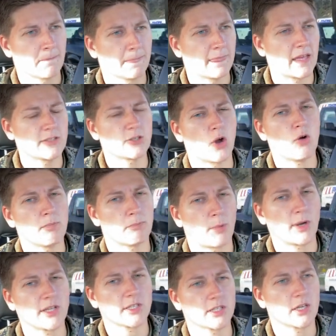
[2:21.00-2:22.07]
They don't
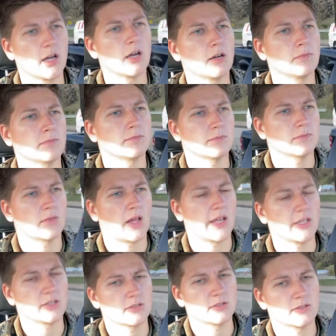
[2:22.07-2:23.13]
break it up
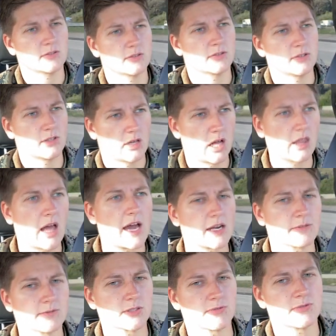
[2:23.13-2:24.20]
like a lot
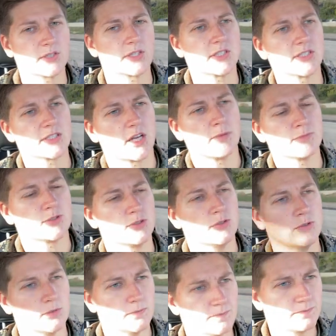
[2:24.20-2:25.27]
of civilian jobs do.